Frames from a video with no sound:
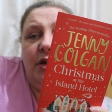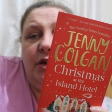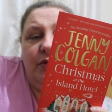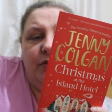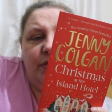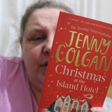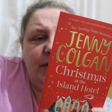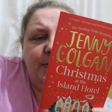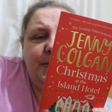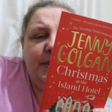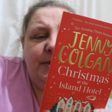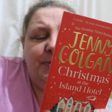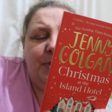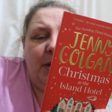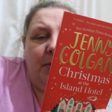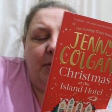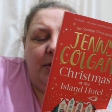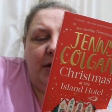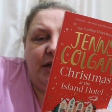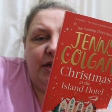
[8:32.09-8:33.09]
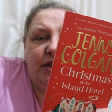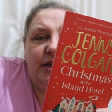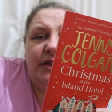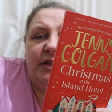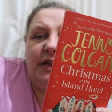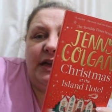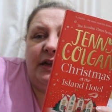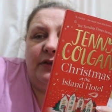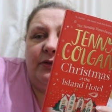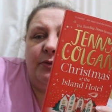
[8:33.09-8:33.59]
Christmas preparations
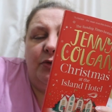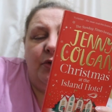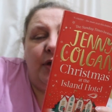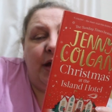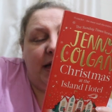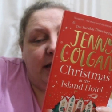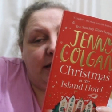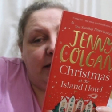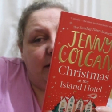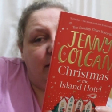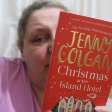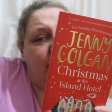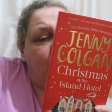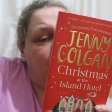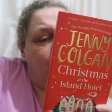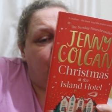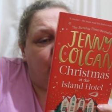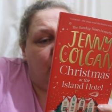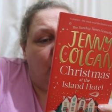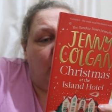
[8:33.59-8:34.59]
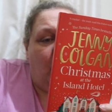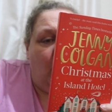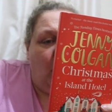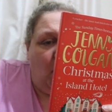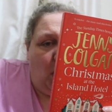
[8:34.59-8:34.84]
are even more hectic than usual.